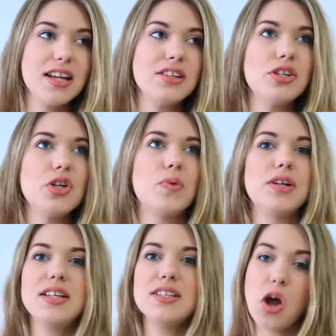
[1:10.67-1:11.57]
into
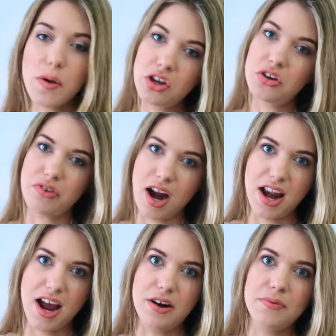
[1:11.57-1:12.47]
what is going on right
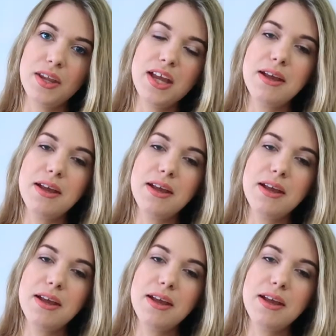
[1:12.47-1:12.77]
now.